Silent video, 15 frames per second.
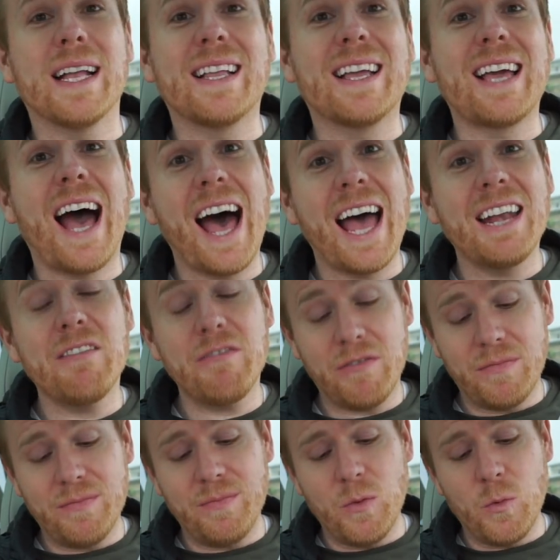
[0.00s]
It kind of
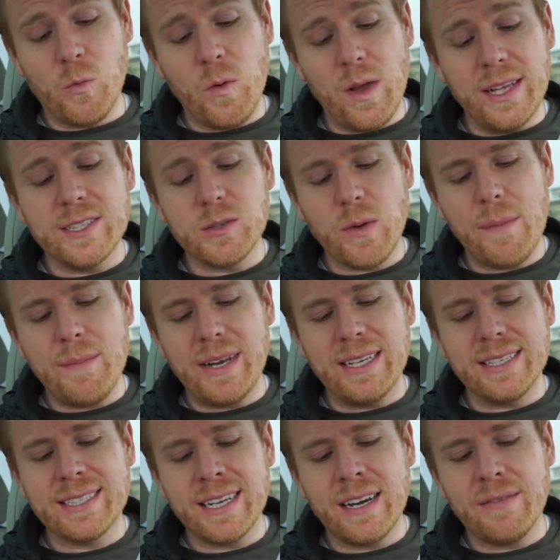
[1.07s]
is
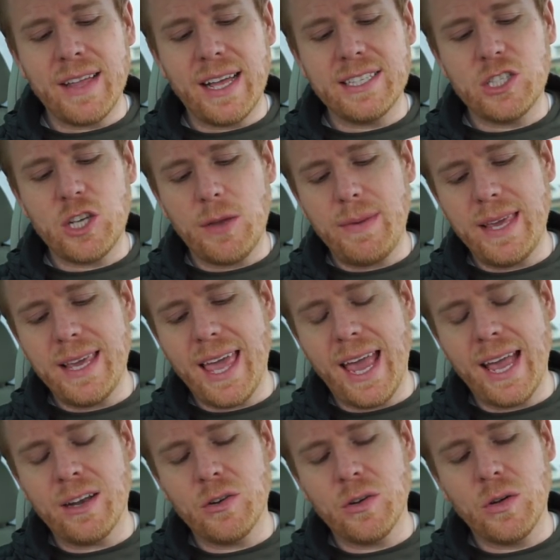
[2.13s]
reminiscent of the SJP
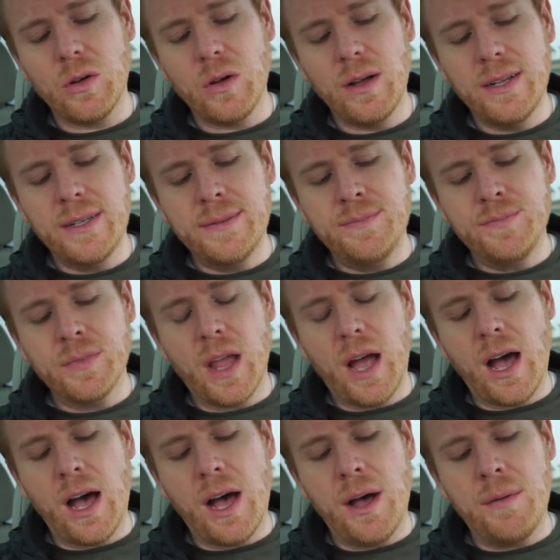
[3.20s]
candle
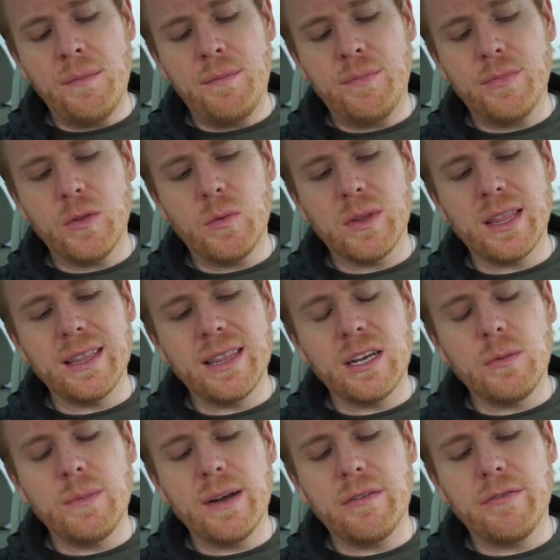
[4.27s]
um, with a
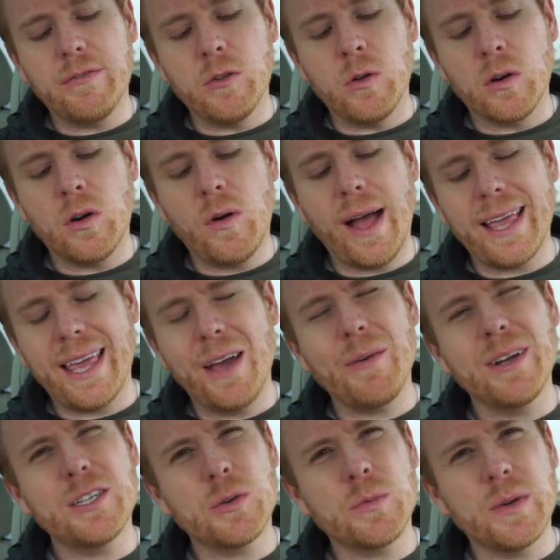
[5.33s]
little bit of floral. I can't
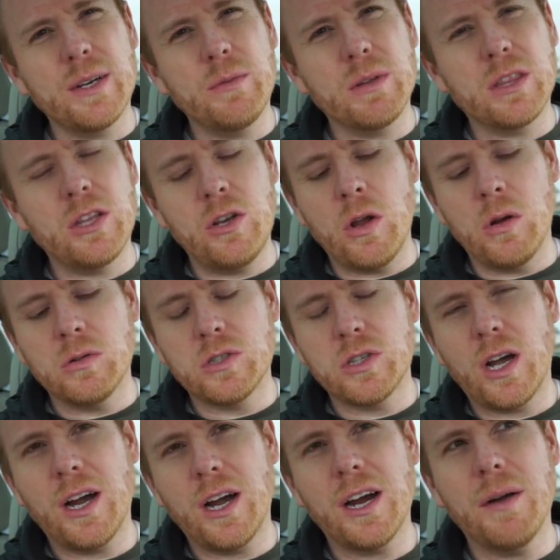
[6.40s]
wait to read what the notes
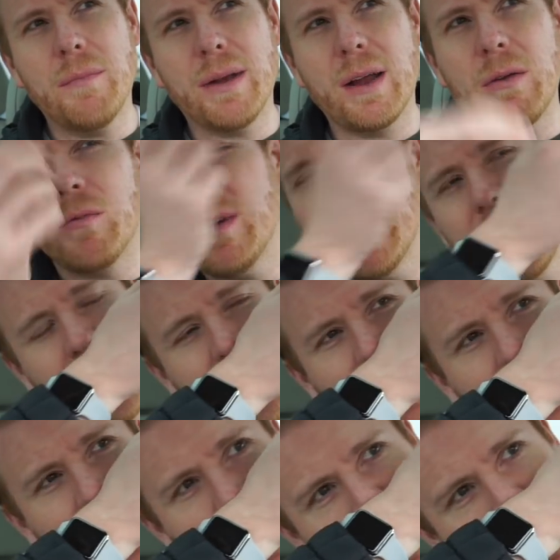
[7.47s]
are, but I really
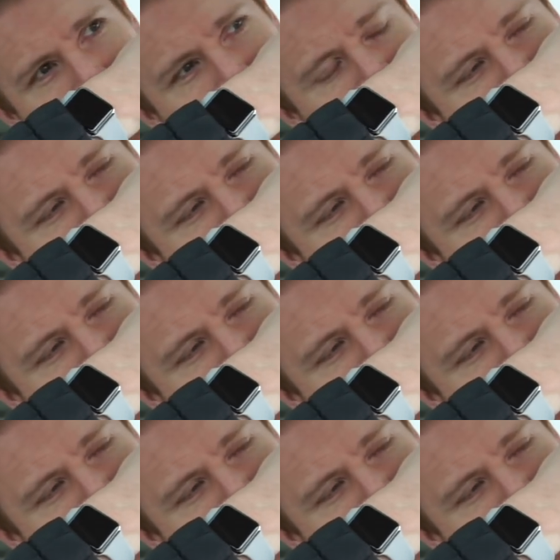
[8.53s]
like it.